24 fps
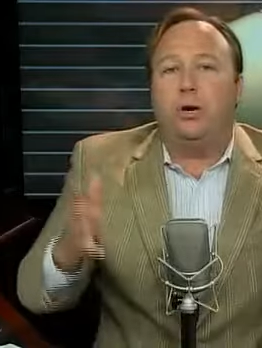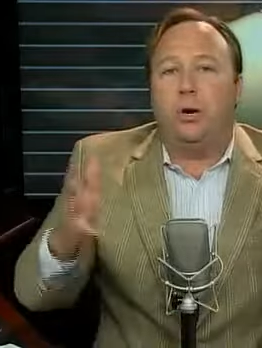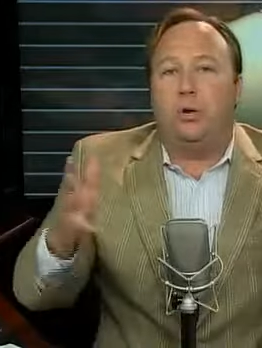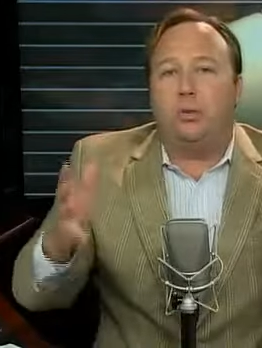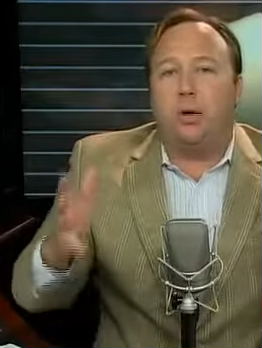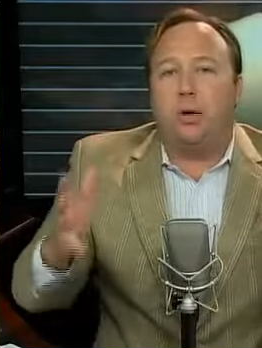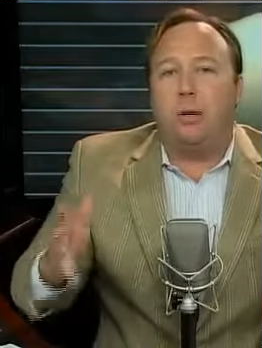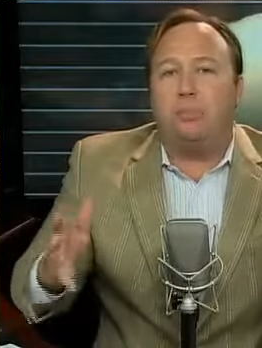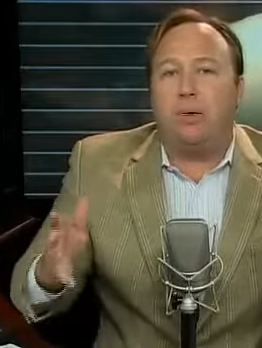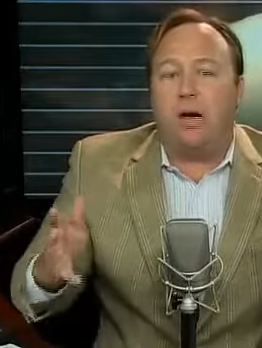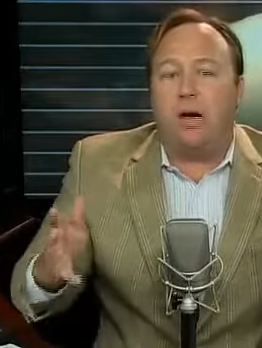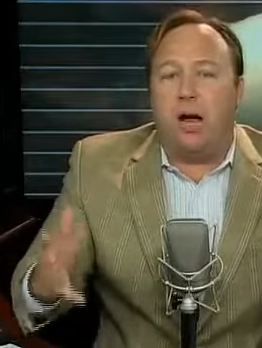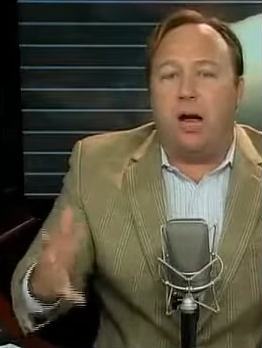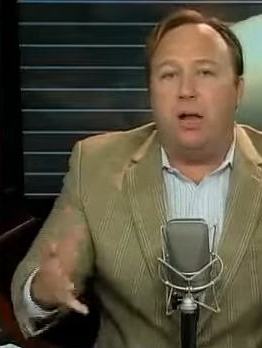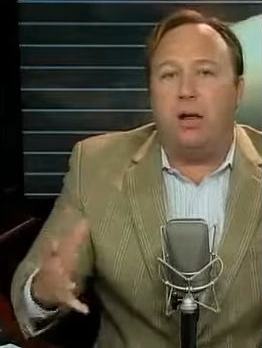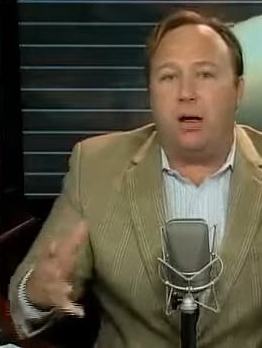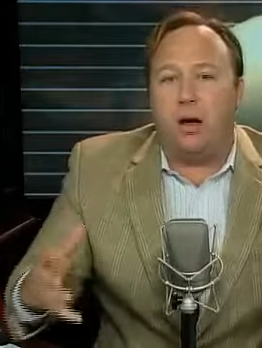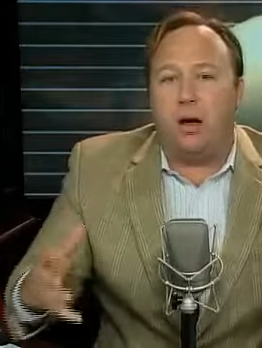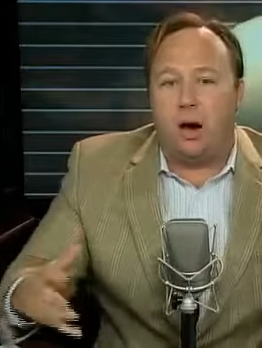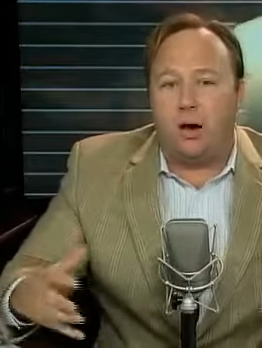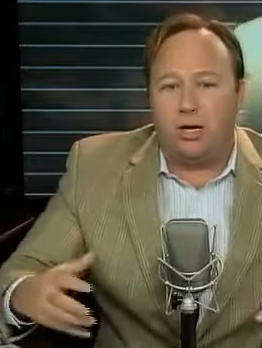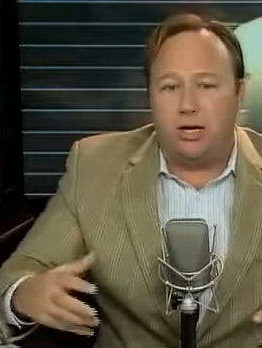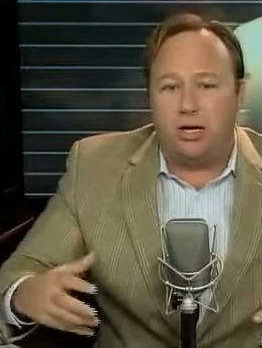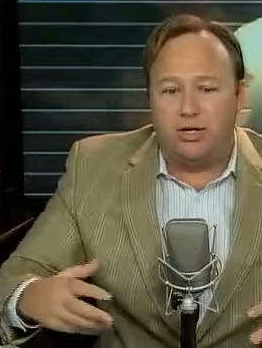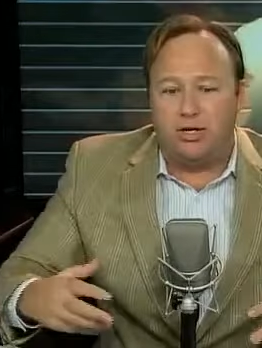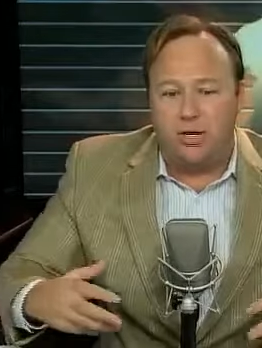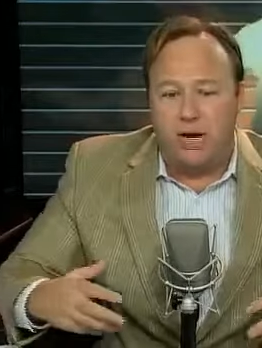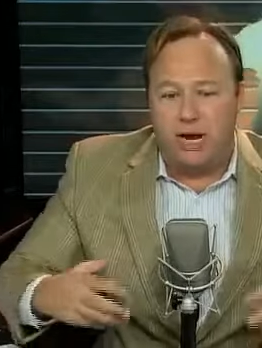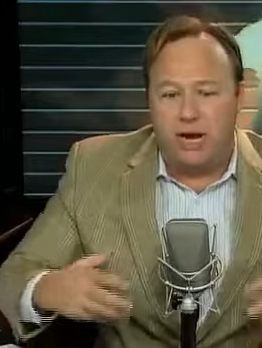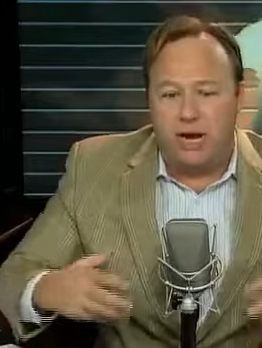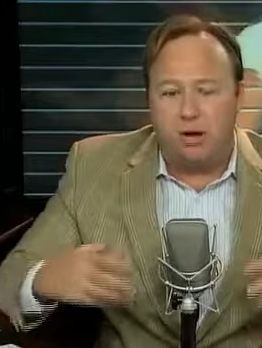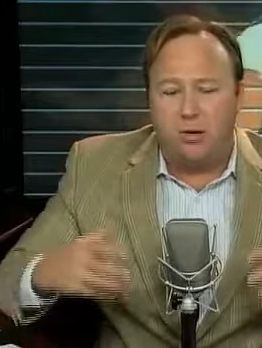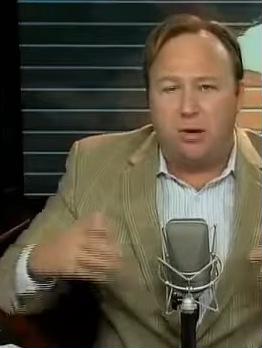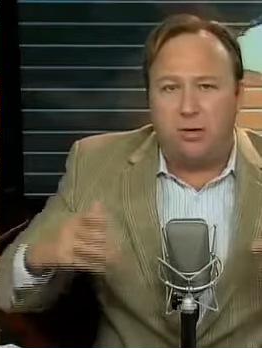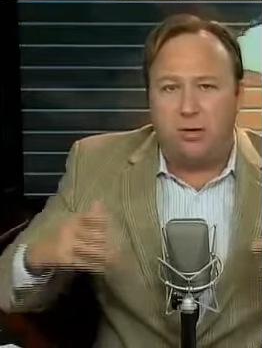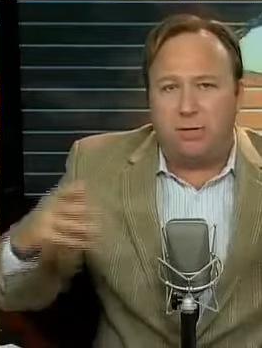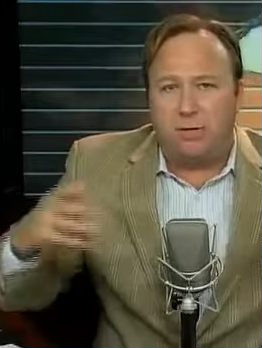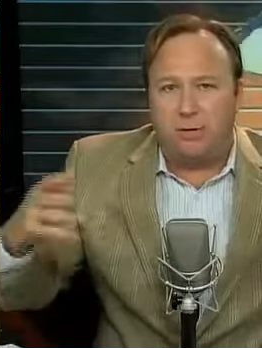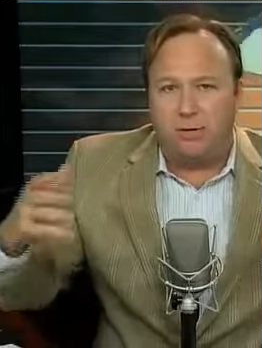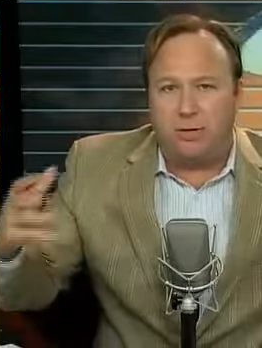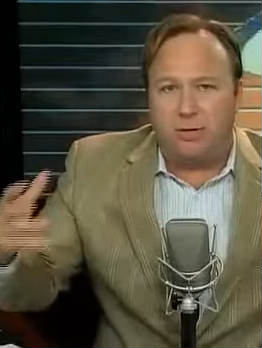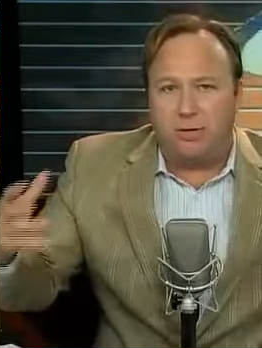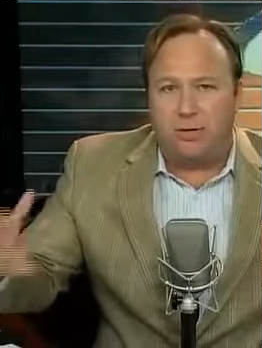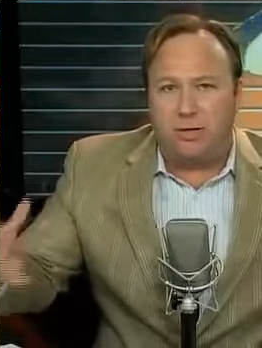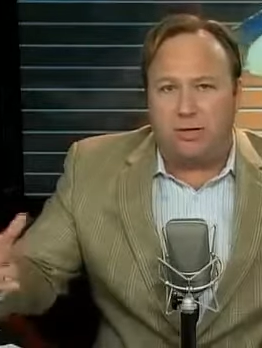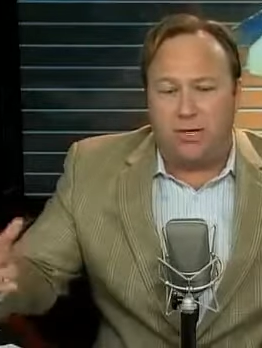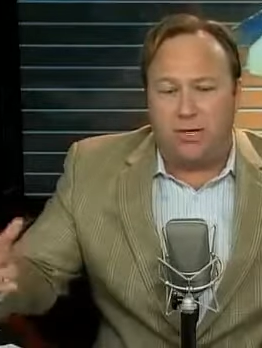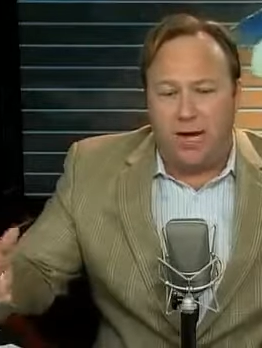corrupt oligarchy's taken over
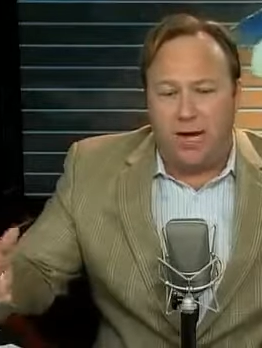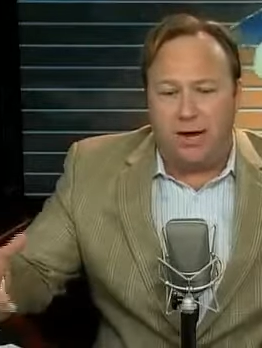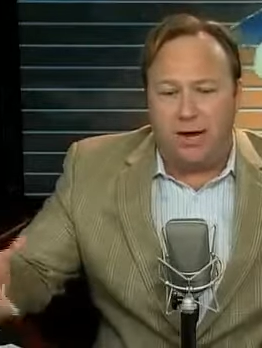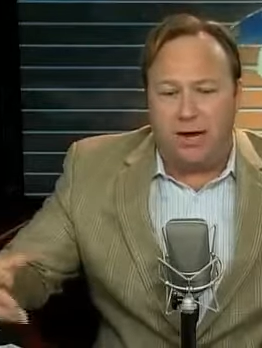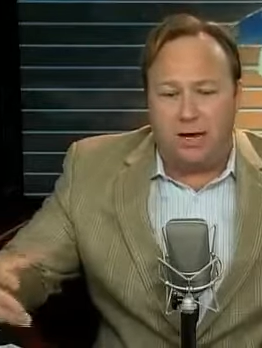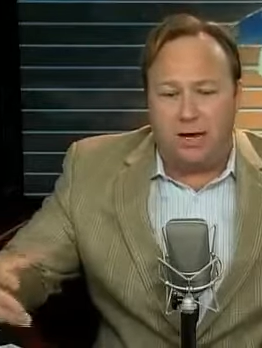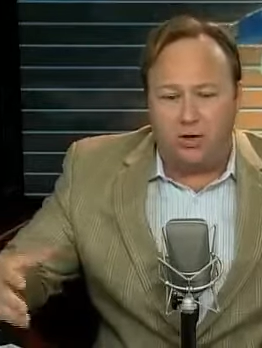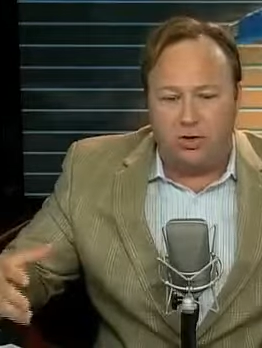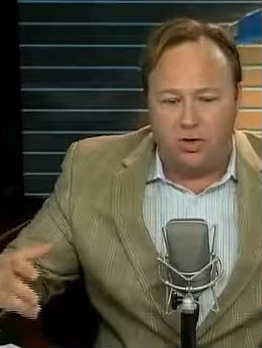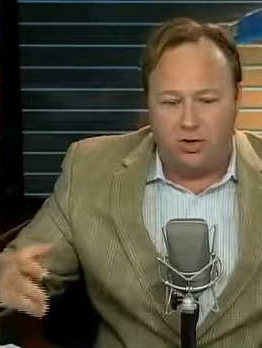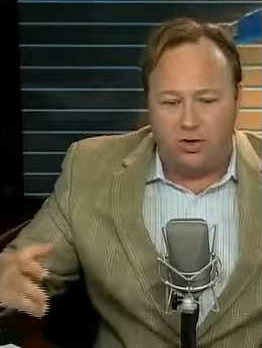a society,